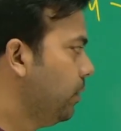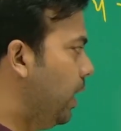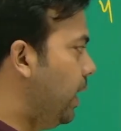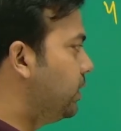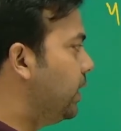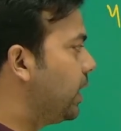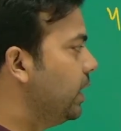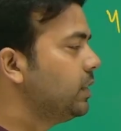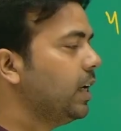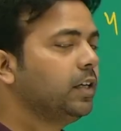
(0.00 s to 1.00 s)
and
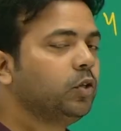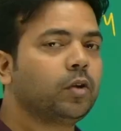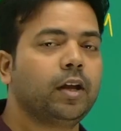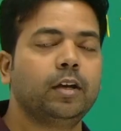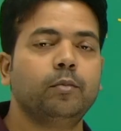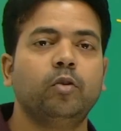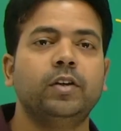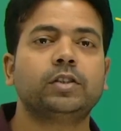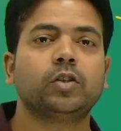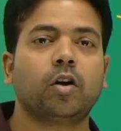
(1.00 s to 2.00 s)
second side you can remove
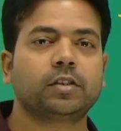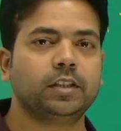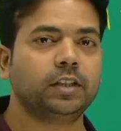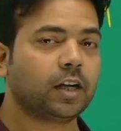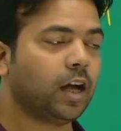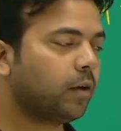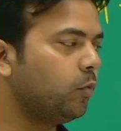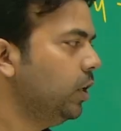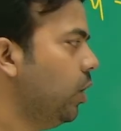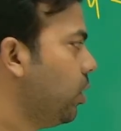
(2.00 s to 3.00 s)
its oxygen, the
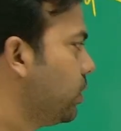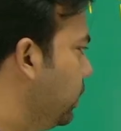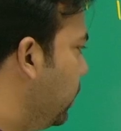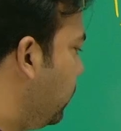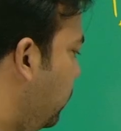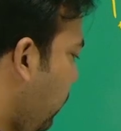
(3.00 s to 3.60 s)
carbonyl oxygen.